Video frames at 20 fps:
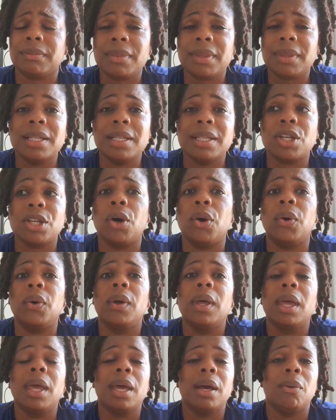So
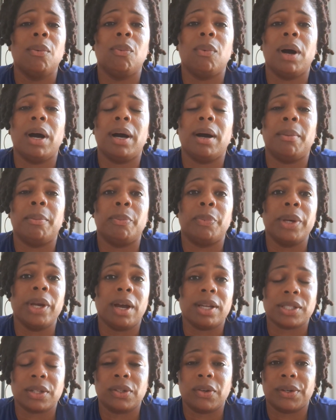we
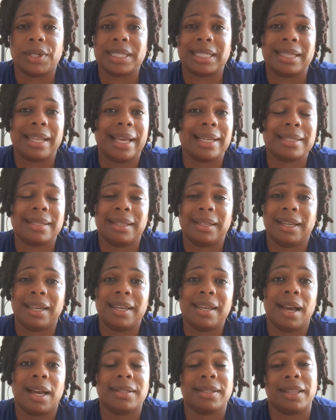also noticed next to the
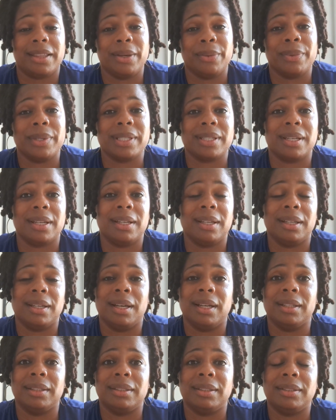kiosk that there was
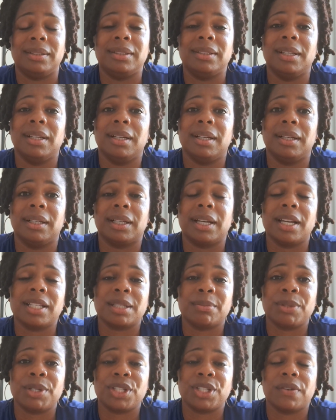a
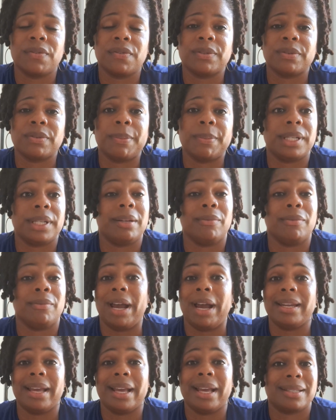customer service representative
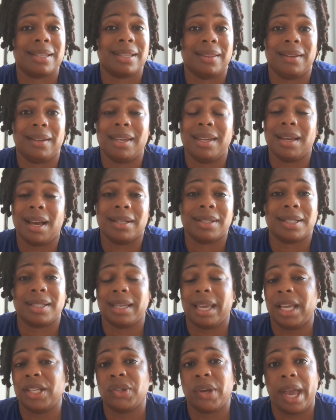right next to the kiosk, just in
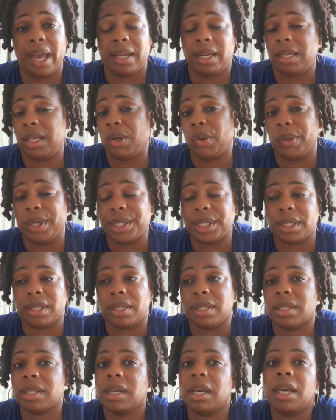case you had any
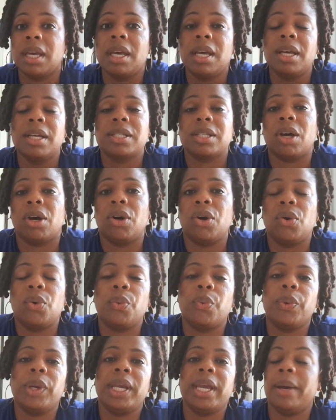questions. So
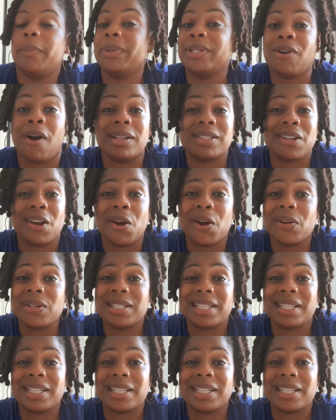we talked to her.